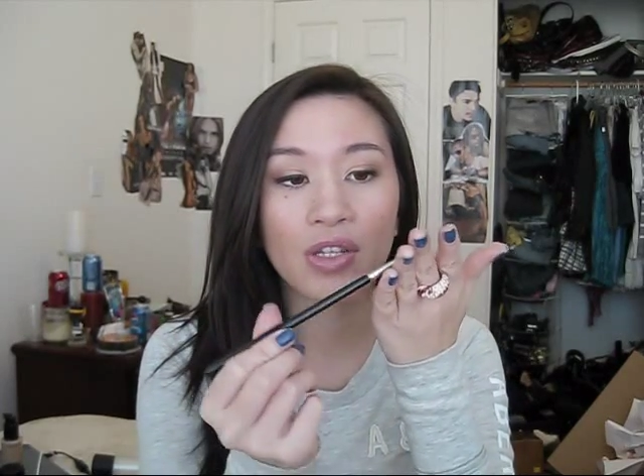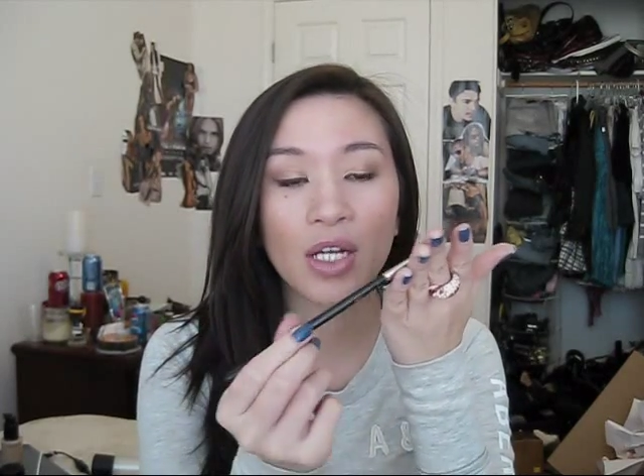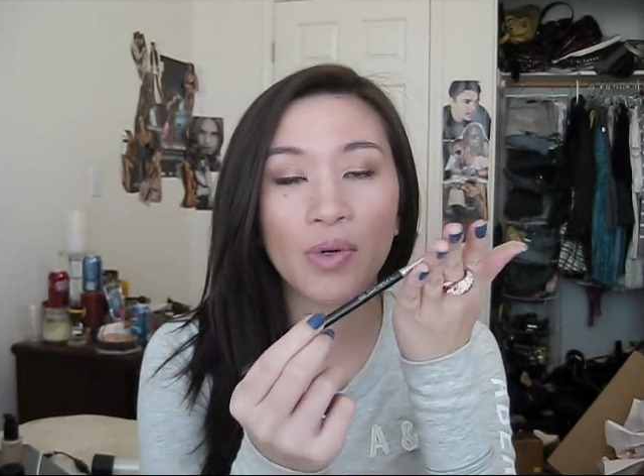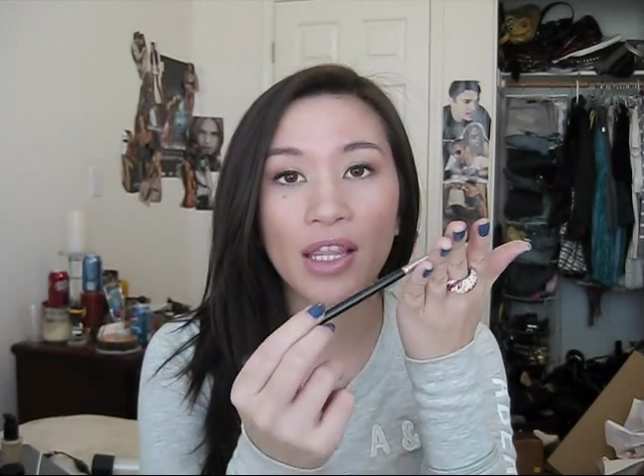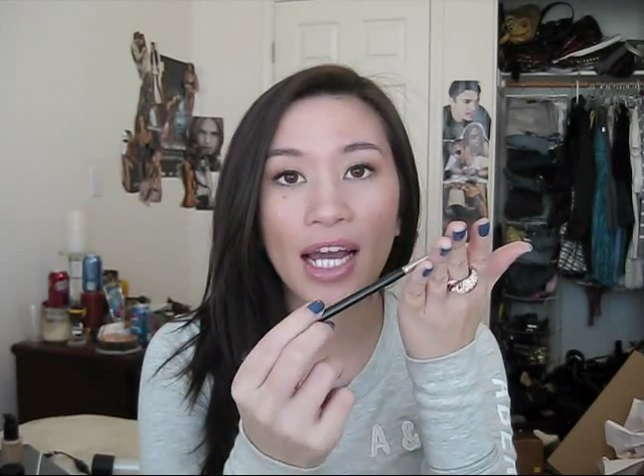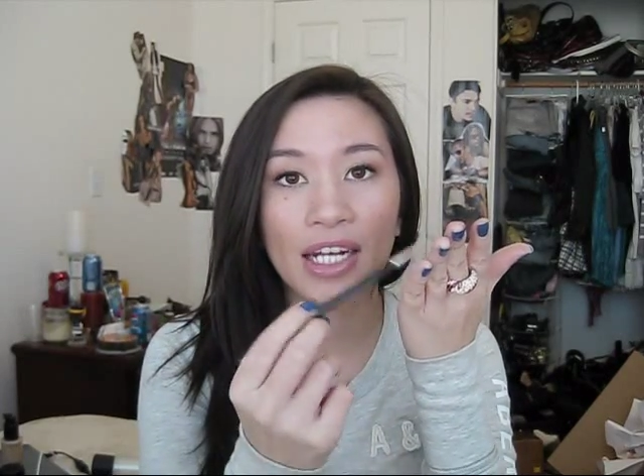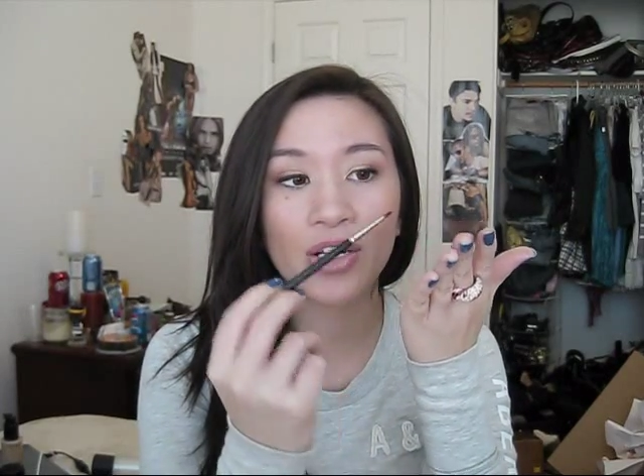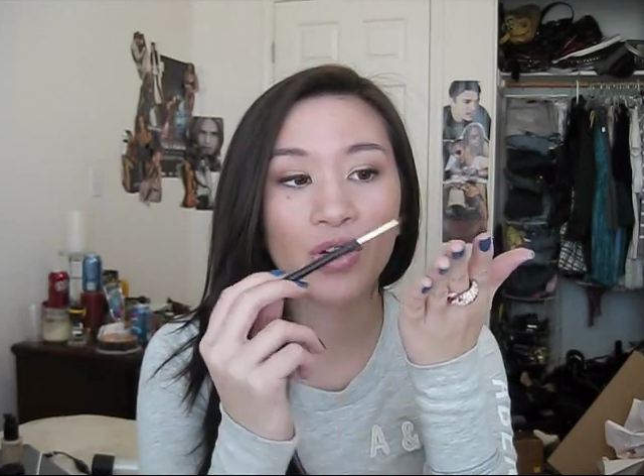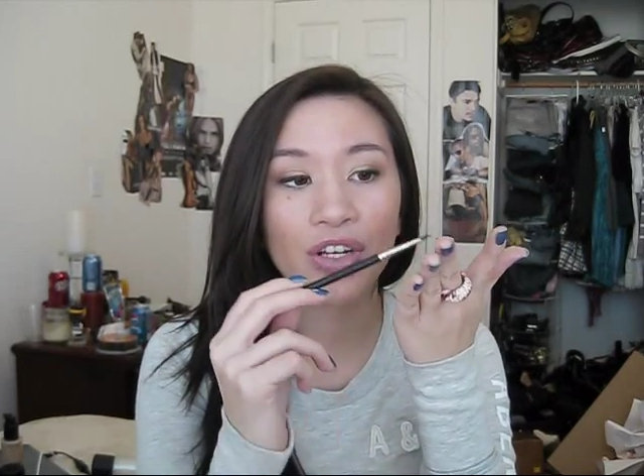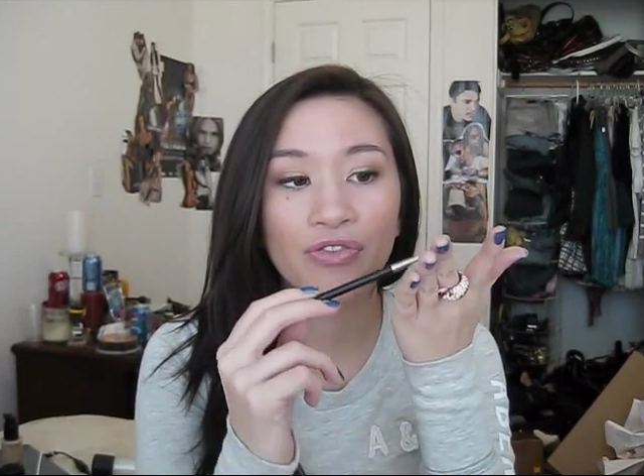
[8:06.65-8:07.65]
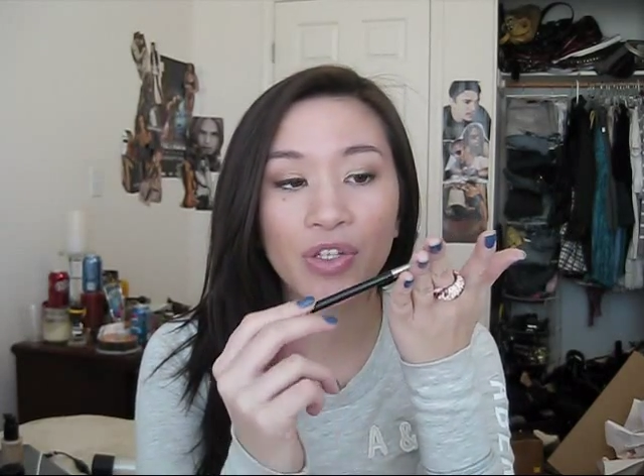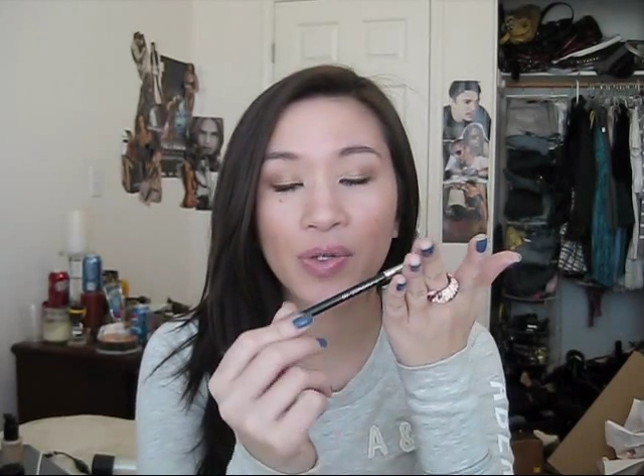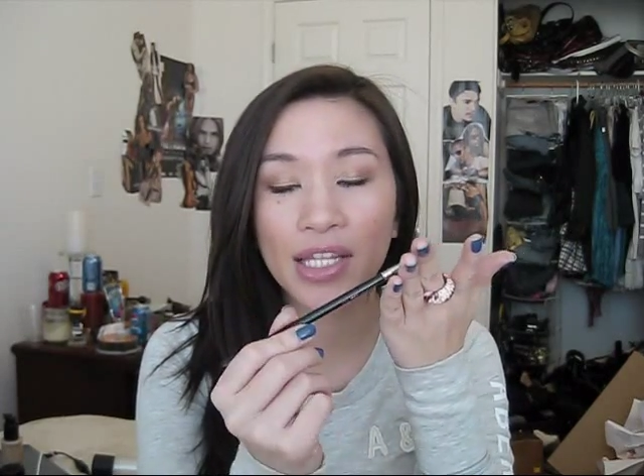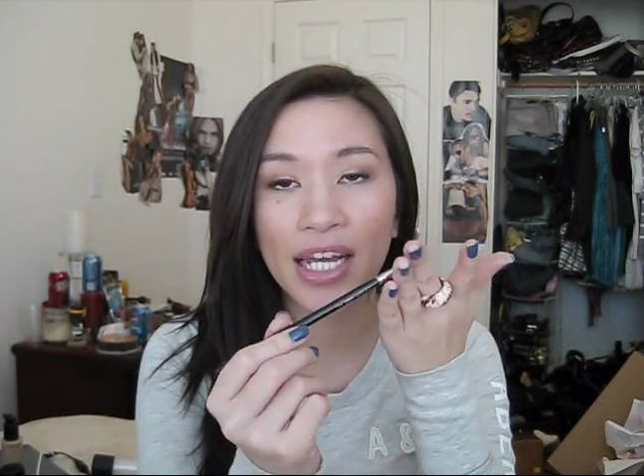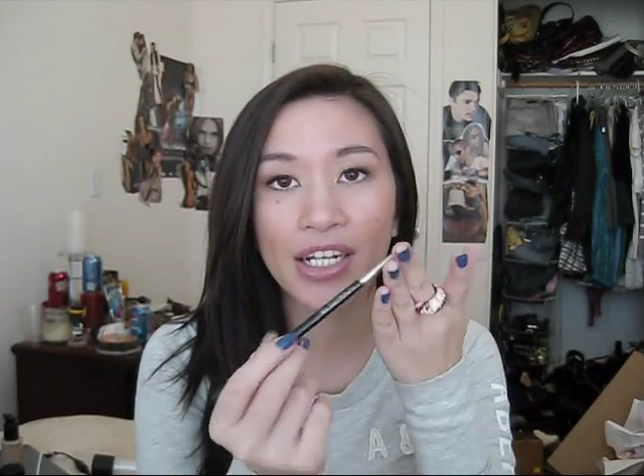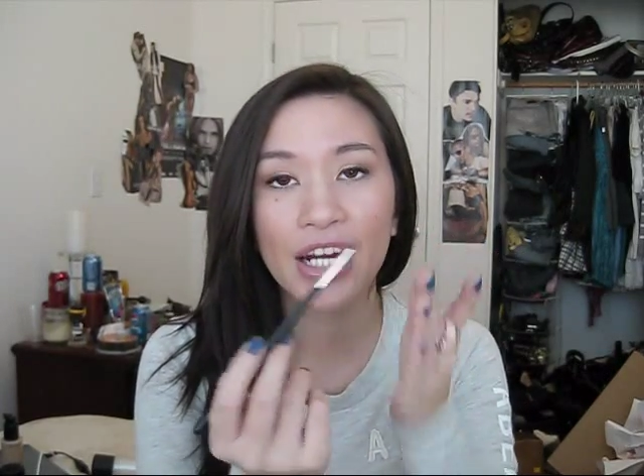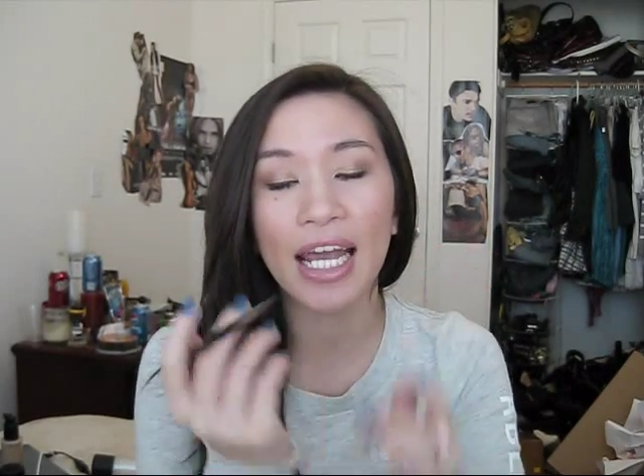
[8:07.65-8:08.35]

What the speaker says: liquid liner or your fluid liner,